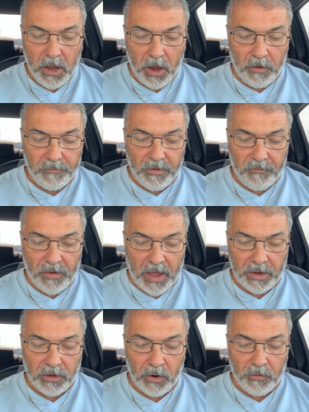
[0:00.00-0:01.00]
of the
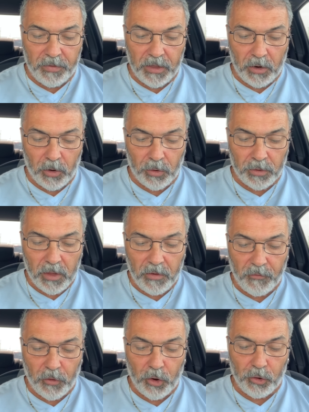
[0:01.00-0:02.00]
vine of the earth
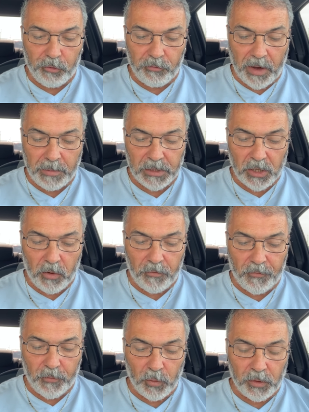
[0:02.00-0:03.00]
for her grapes are
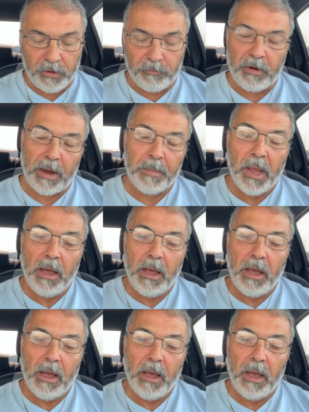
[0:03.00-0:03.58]
fully ripe.